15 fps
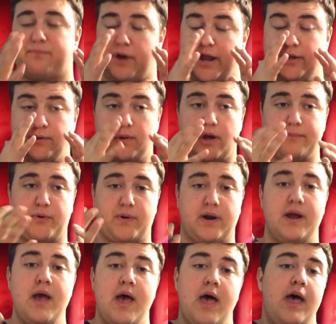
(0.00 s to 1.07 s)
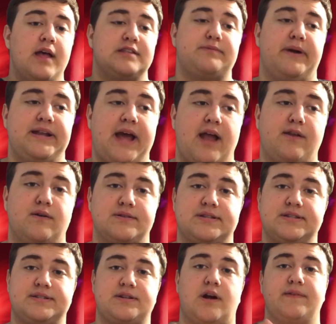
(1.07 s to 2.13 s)
a brand new lawnmower, so my dad goes
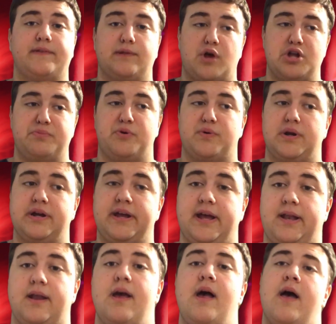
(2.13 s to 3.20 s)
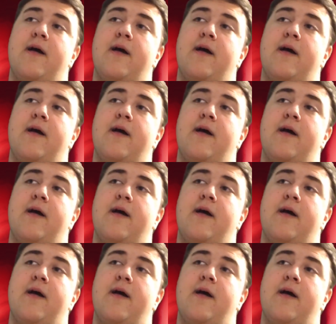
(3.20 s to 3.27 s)
to start the lawnmower again.